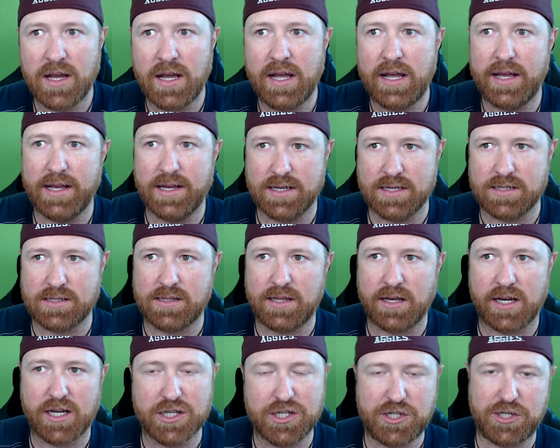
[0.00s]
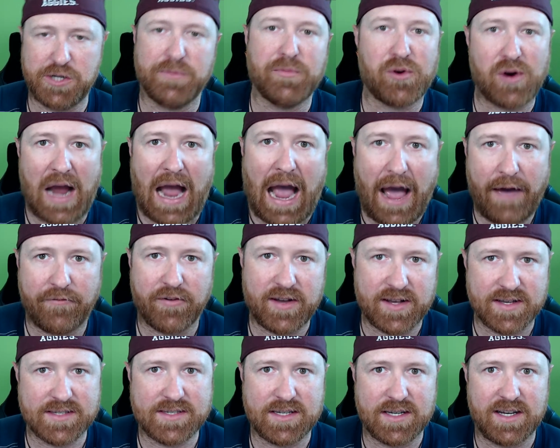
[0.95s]
is the consumer
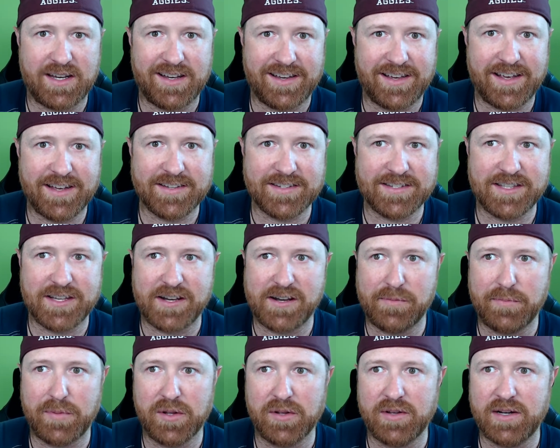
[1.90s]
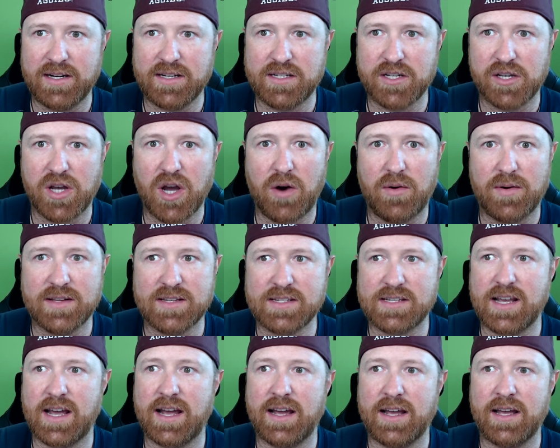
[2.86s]
advocacy, is the ability to go and
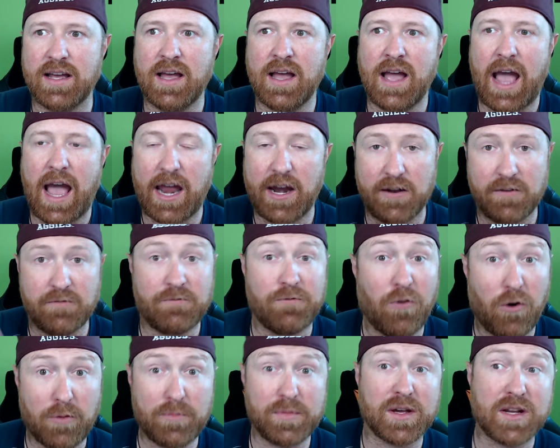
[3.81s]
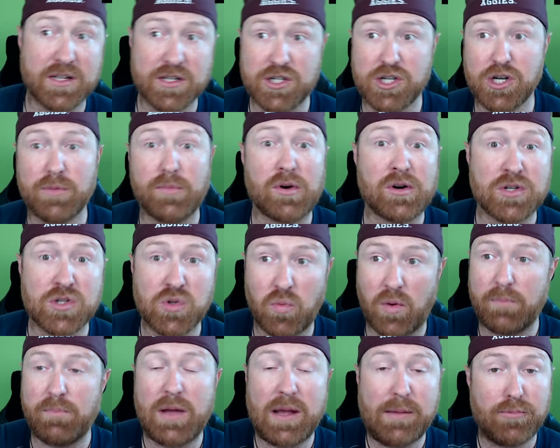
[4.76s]
say and inform the consumers
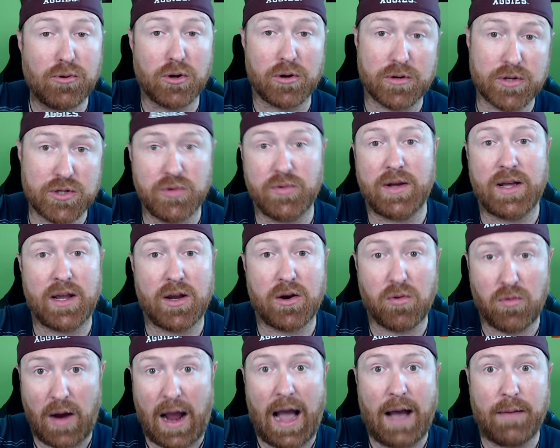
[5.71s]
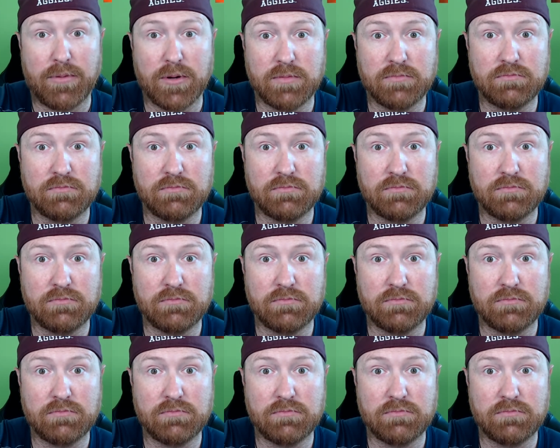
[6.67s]
when people are doing crap.